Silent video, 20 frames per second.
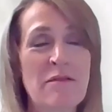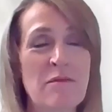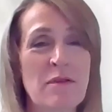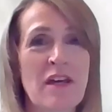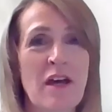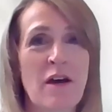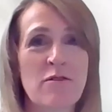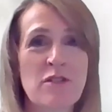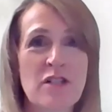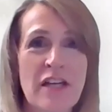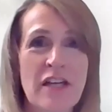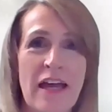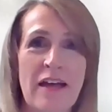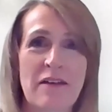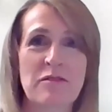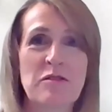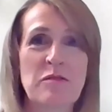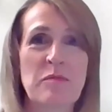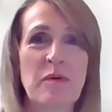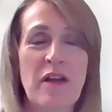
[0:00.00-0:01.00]
with Coach
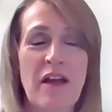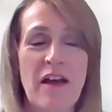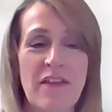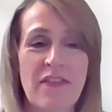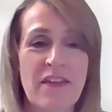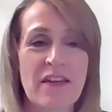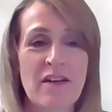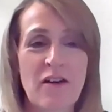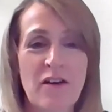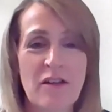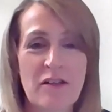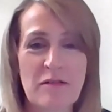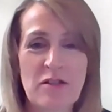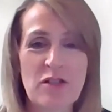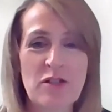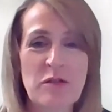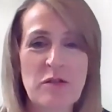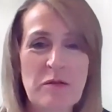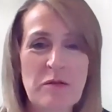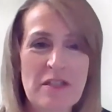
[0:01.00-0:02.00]
Accountable, I think I'd
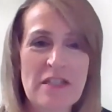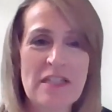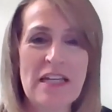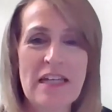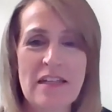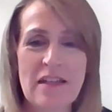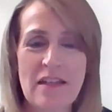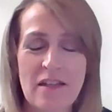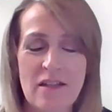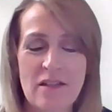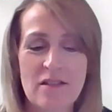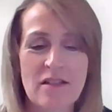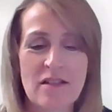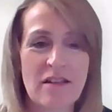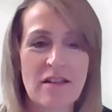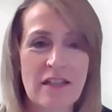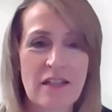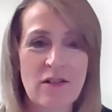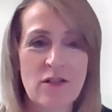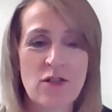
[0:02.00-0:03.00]
just seen it as
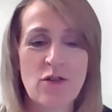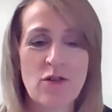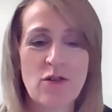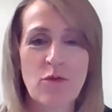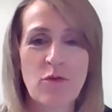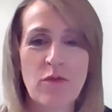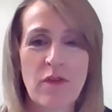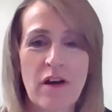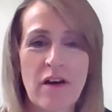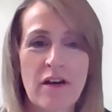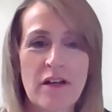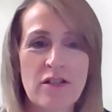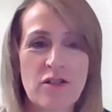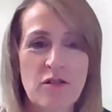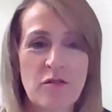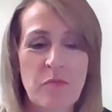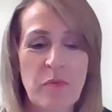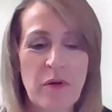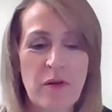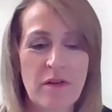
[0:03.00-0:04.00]
like a tool that I
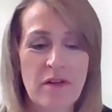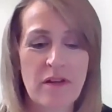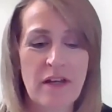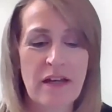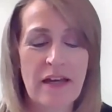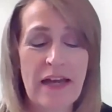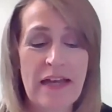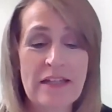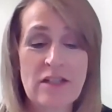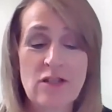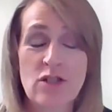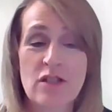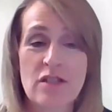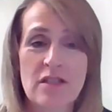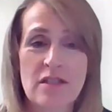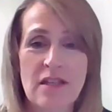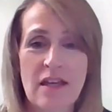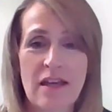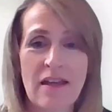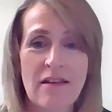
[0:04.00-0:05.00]
should put
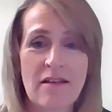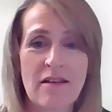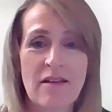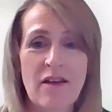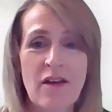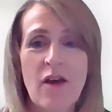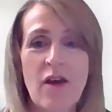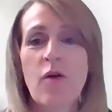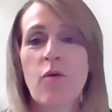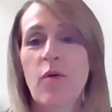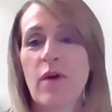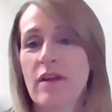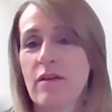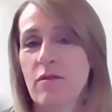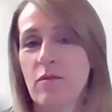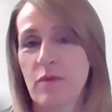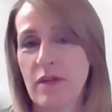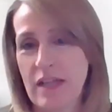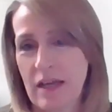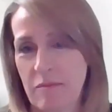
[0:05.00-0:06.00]
actions in
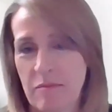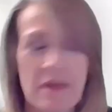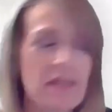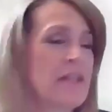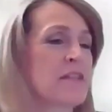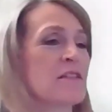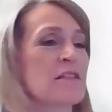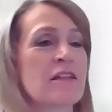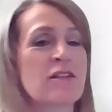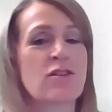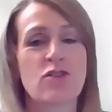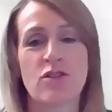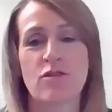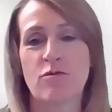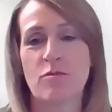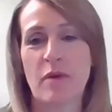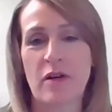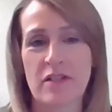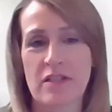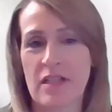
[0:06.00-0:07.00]
when we'd have meetings.
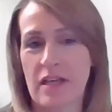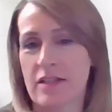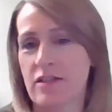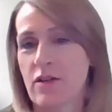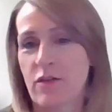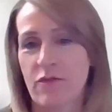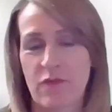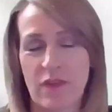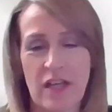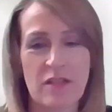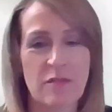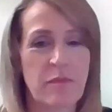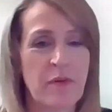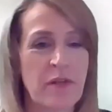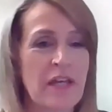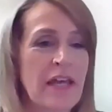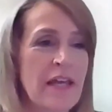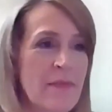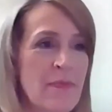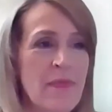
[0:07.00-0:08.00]
You might say, don't forget to
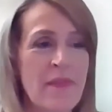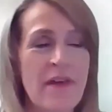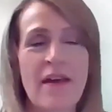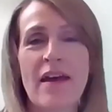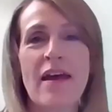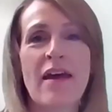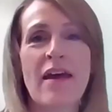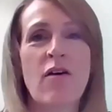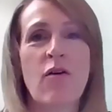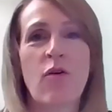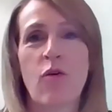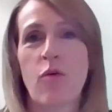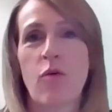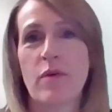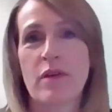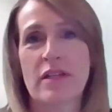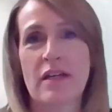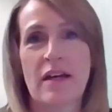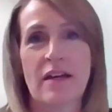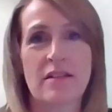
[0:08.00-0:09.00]
put it in there, or
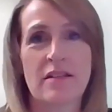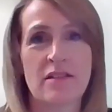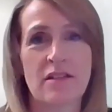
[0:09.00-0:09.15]
we'd had,